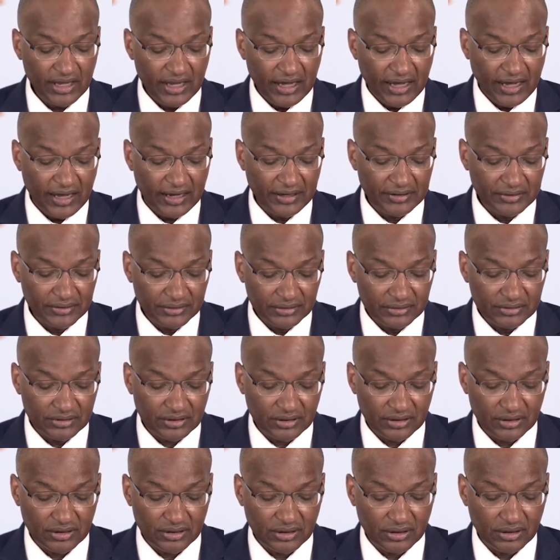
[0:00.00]
And
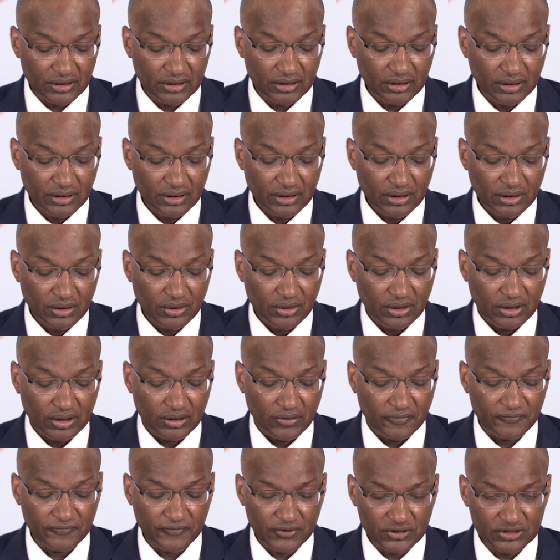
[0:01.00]

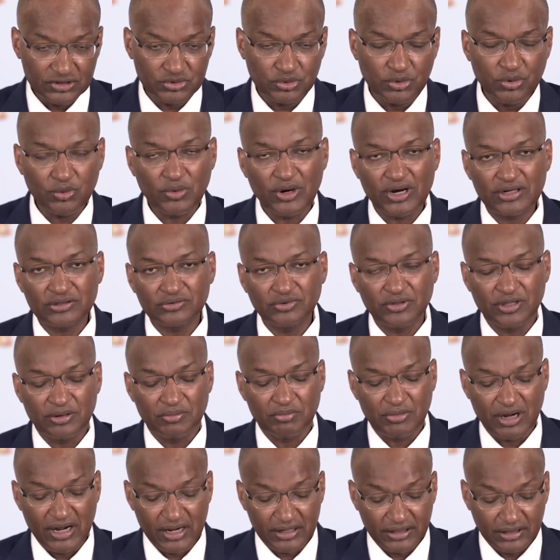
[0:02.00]
of course, we worked with the
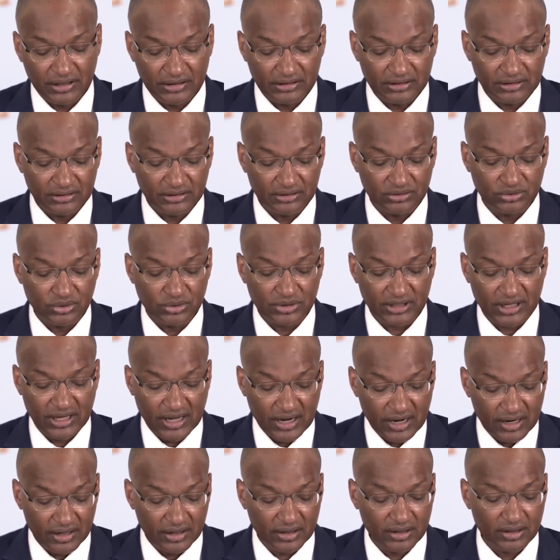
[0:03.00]
market to
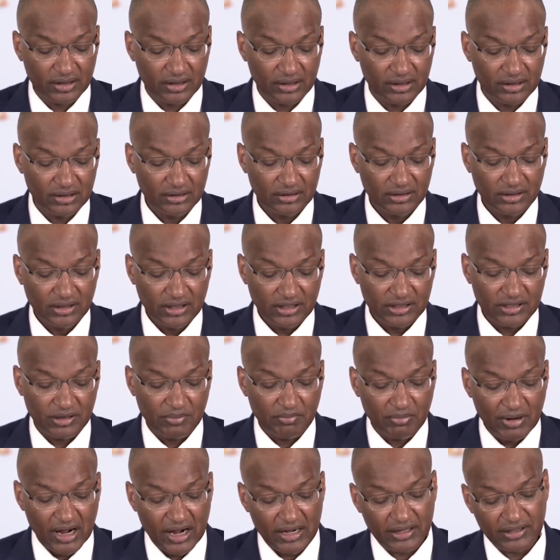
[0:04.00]
re-anchor the
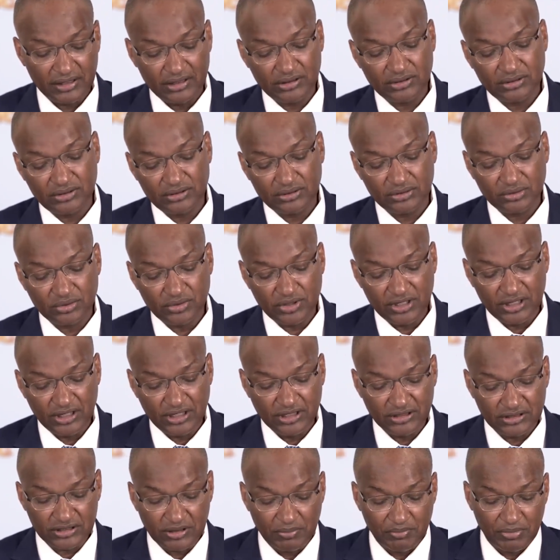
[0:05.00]
market to
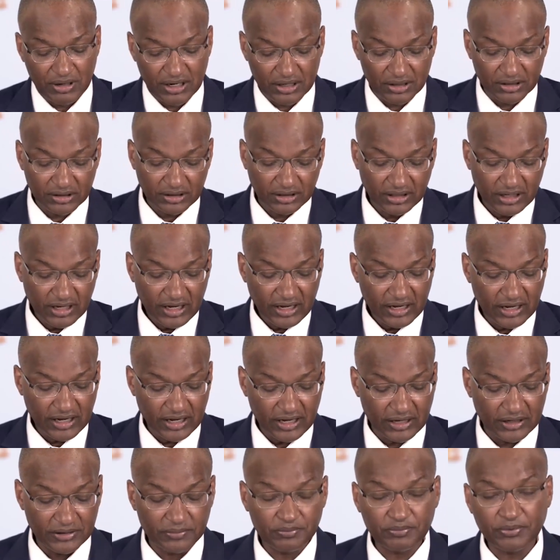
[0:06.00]
the interbank
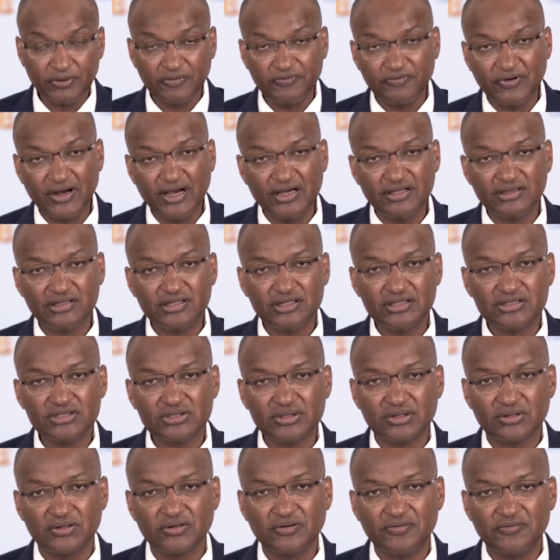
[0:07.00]
and provide this
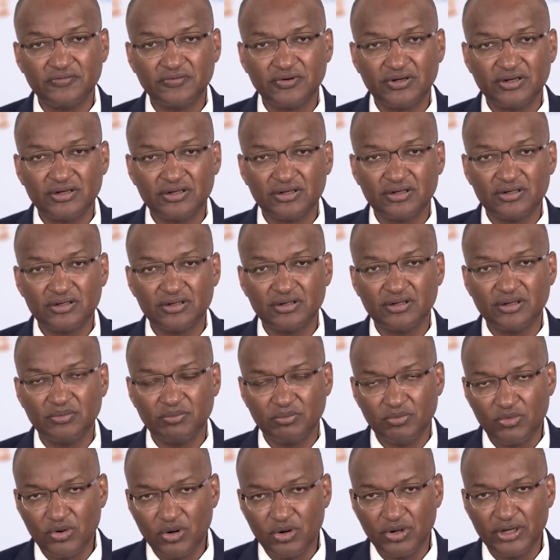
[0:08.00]
sort of
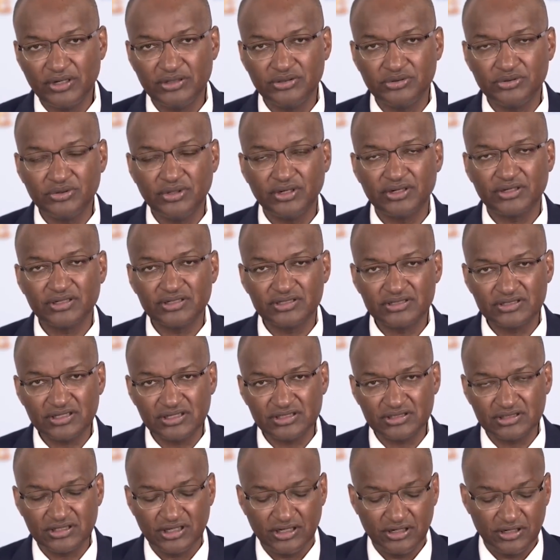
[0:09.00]
more enduring,
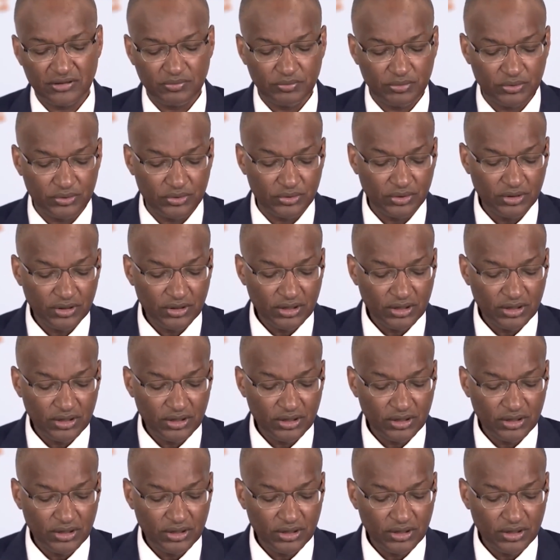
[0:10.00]
sustainable